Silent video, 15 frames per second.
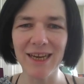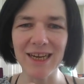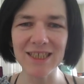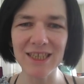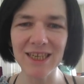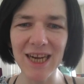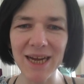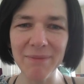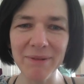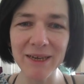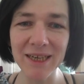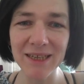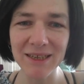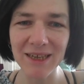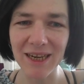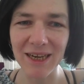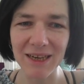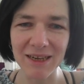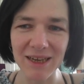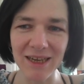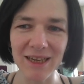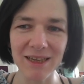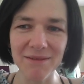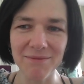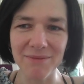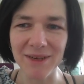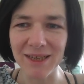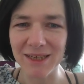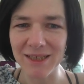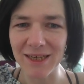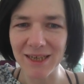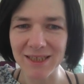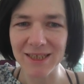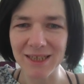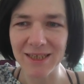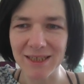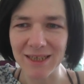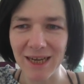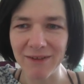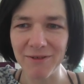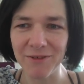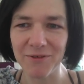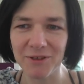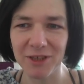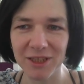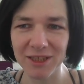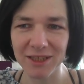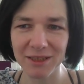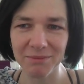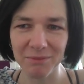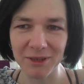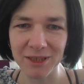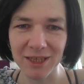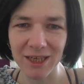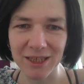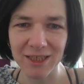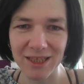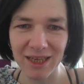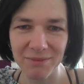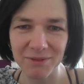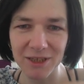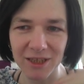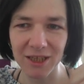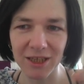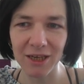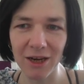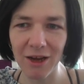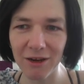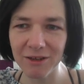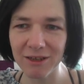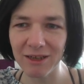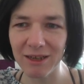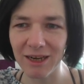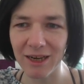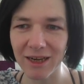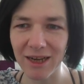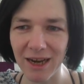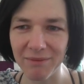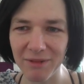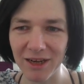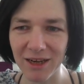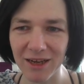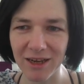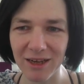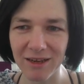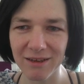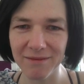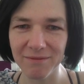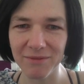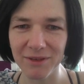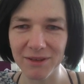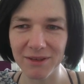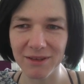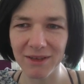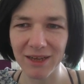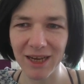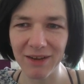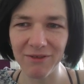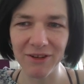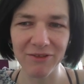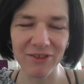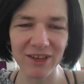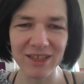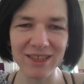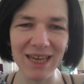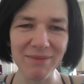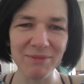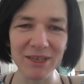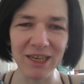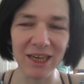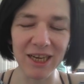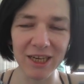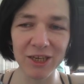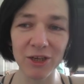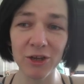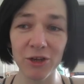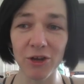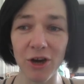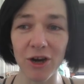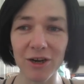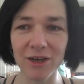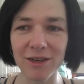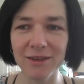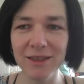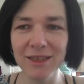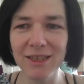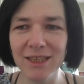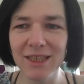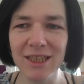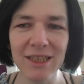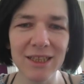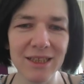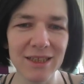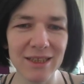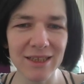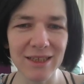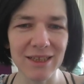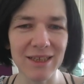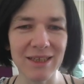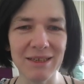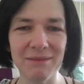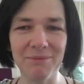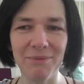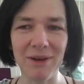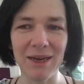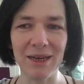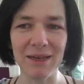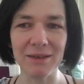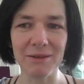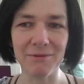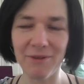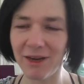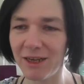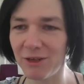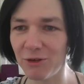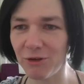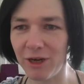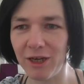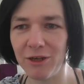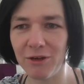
actually happening, but I think everything is in Britain is happening in London, like America. Everything is happening in New York. But what do I